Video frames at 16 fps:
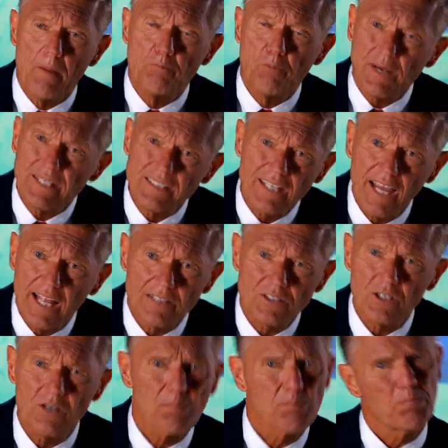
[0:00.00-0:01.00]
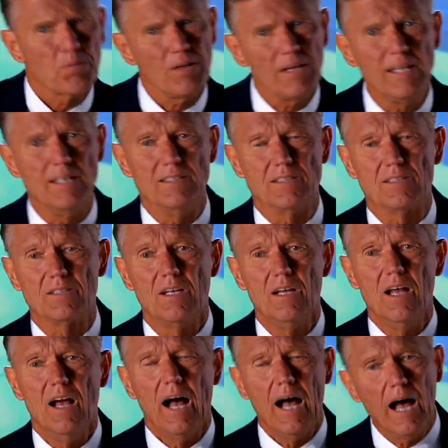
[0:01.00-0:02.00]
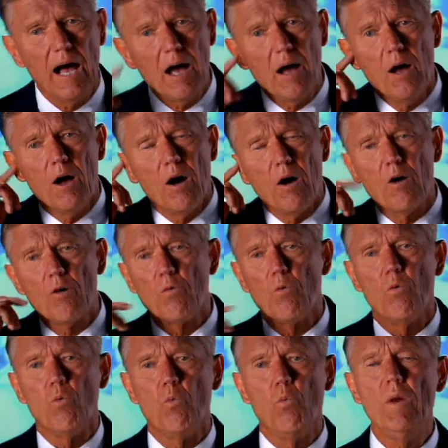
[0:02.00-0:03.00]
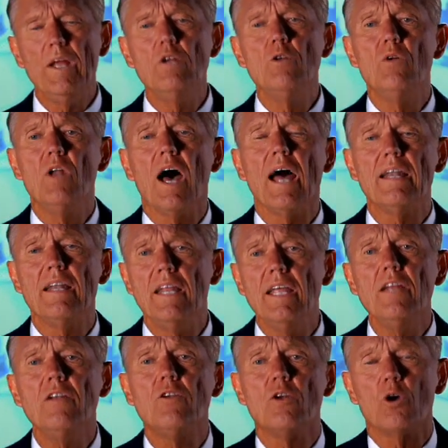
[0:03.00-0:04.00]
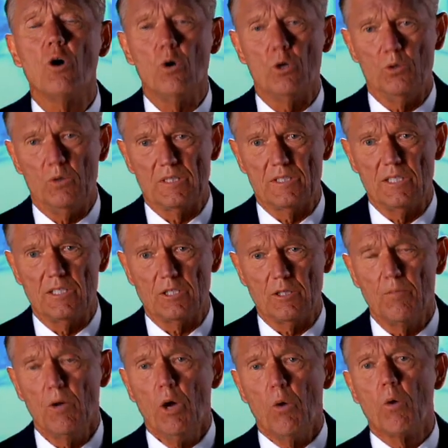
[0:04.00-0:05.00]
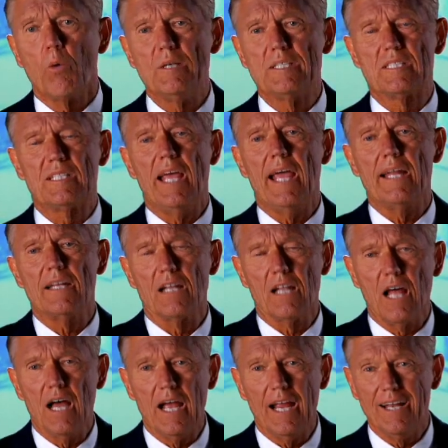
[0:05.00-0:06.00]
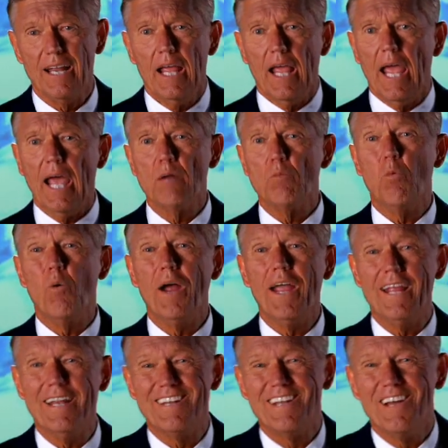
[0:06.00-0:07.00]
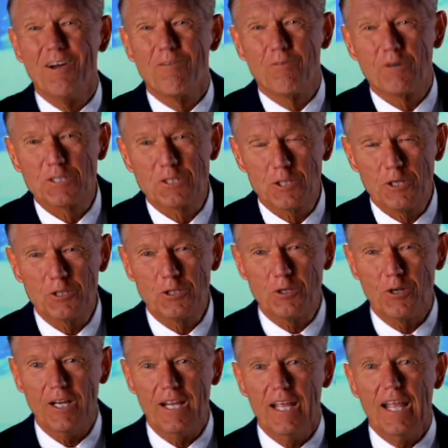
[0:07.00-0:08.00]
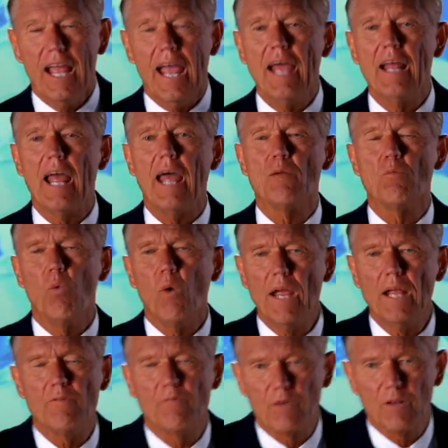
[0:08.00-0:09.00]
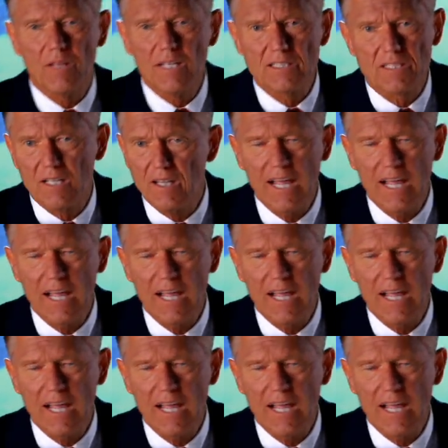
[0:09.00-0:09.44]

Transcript: breast cancer? Please. We do not need to go to a system where we stand in line and wait for surgery and wait for this and